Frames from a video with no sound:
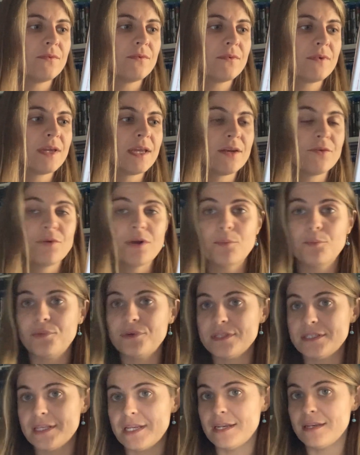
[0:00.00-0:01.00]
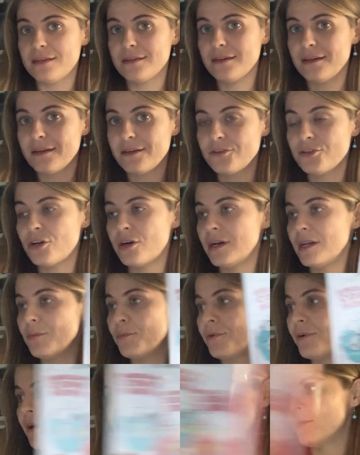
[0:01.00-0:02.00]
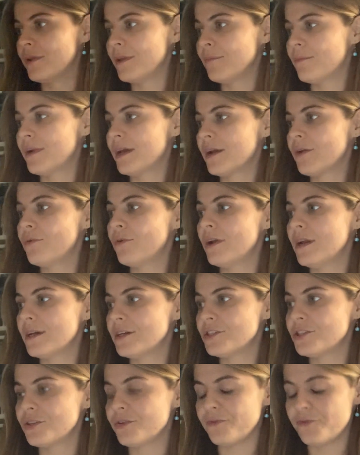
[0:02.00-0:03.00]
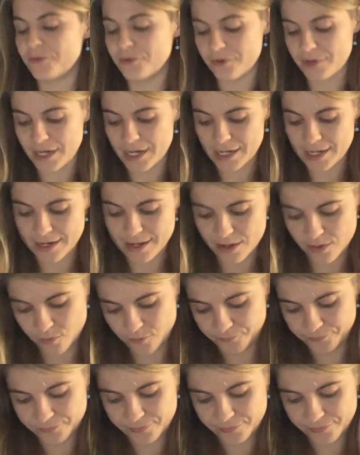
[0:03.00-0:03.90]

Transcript: can represent Charlie Brown in my collection for right now.